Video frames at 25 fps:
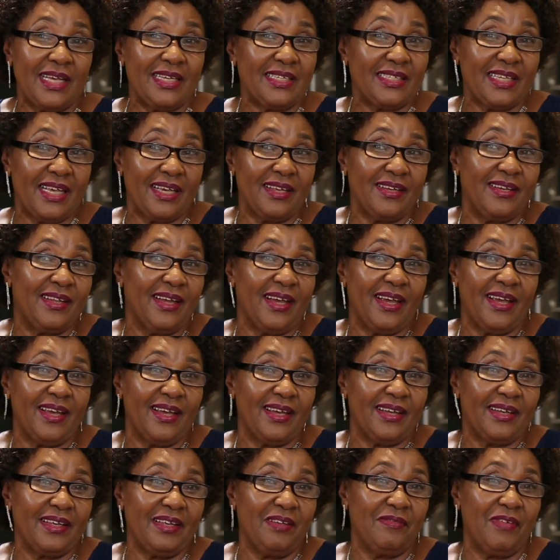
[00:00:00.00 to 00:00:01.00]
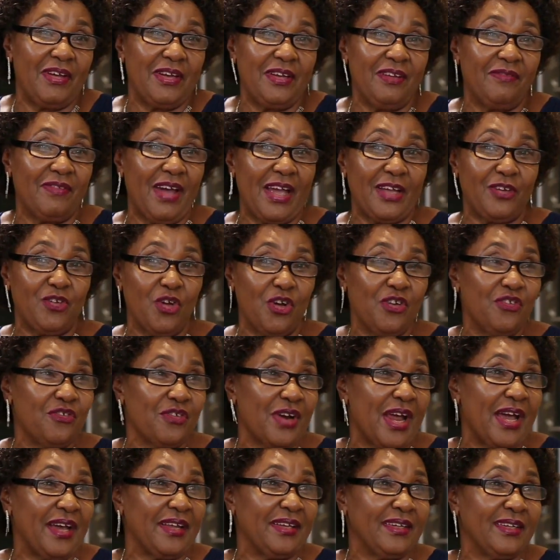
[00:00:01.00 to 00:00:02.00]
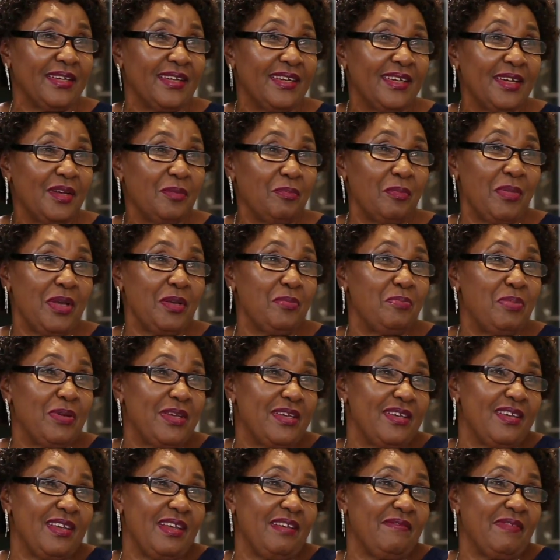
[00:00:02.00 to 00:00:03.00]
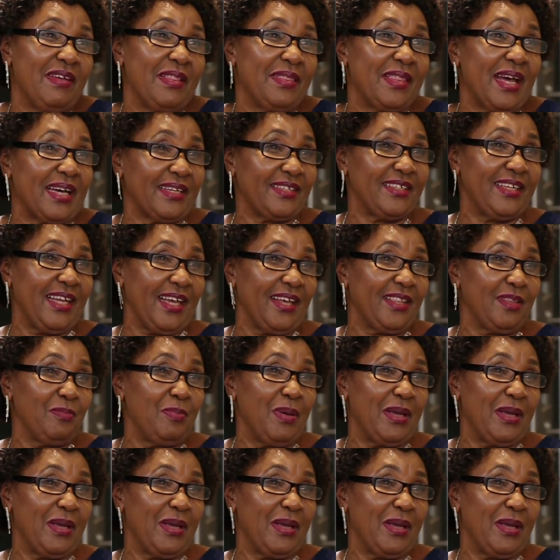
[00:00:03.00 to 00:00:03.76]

I say that even if I don't run, maybe even that death